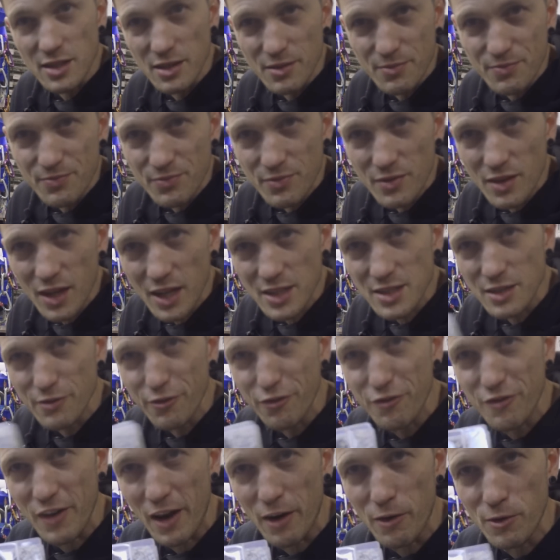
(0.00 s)
a
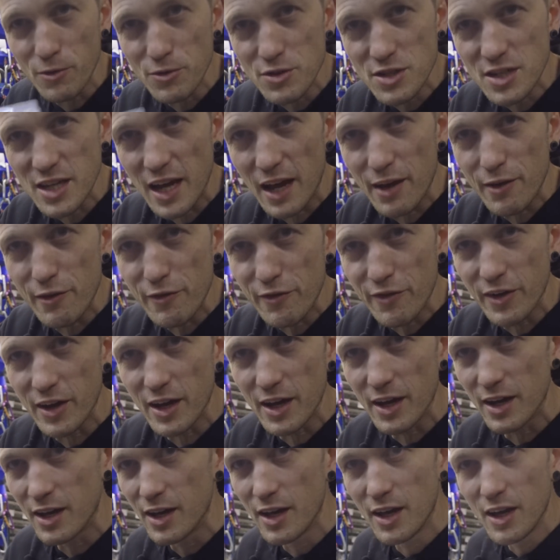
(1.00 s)
ferrule set
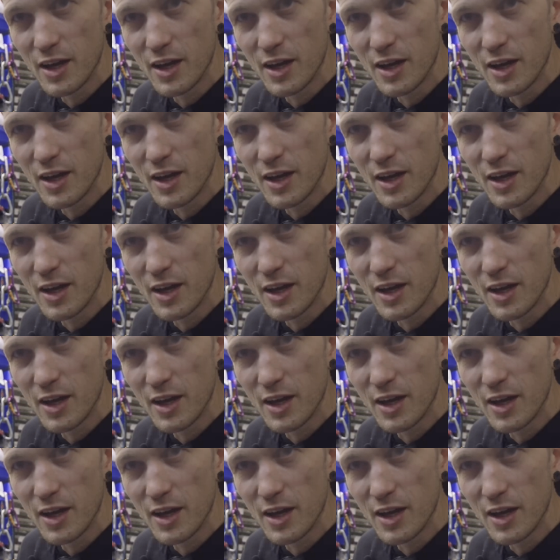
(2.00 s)
for